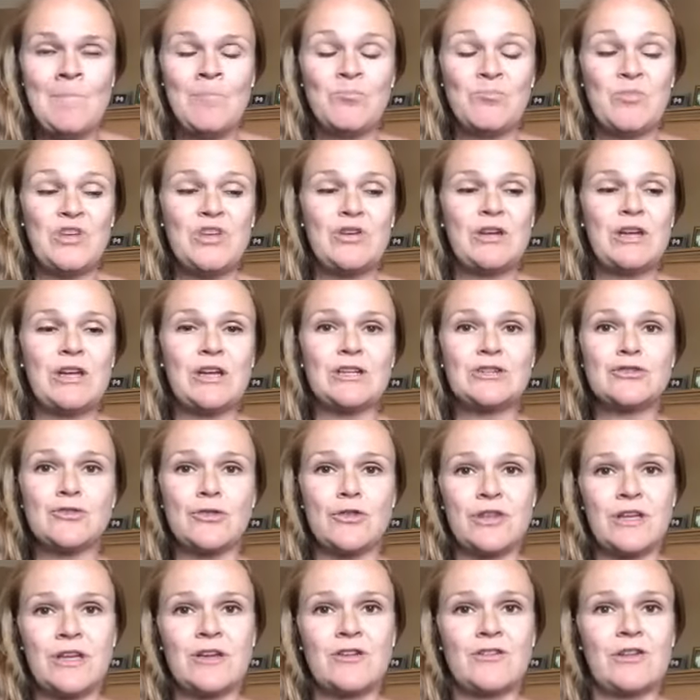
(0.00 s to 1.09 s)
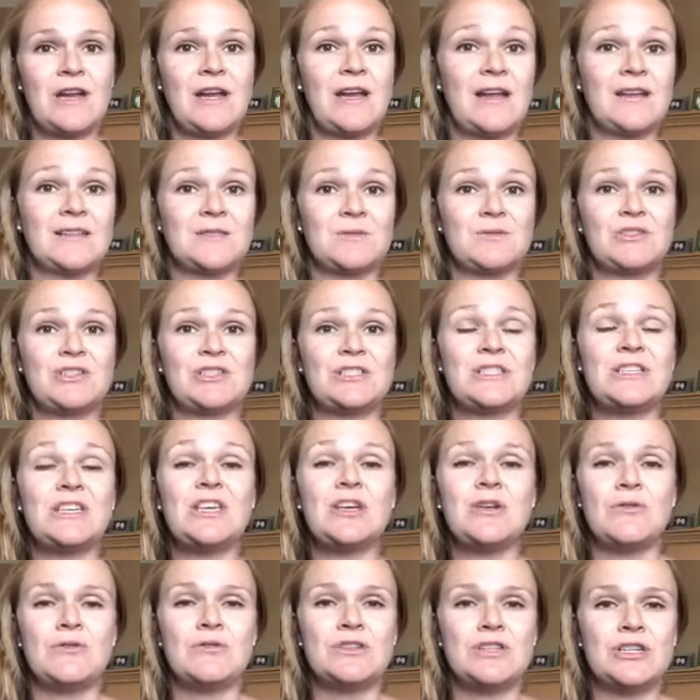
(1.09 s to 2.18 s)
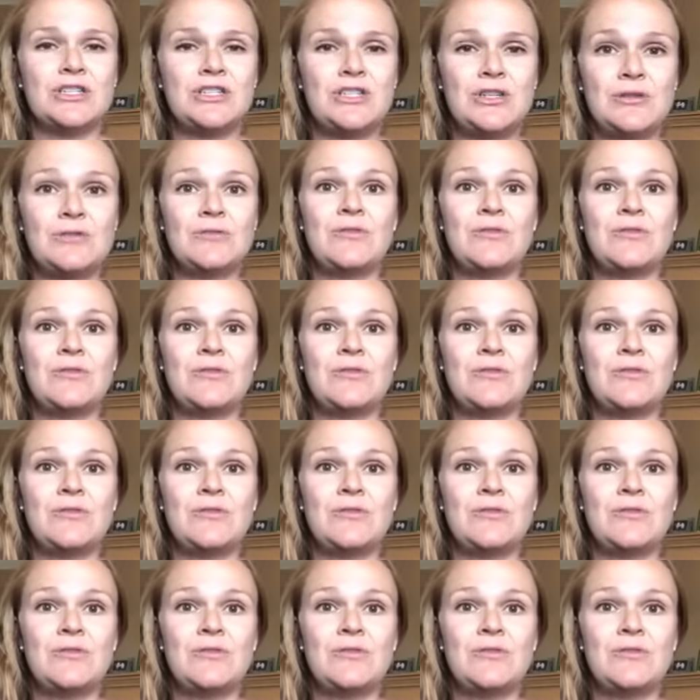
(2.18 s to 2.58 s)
but you can control the ingredients, which is huge. Do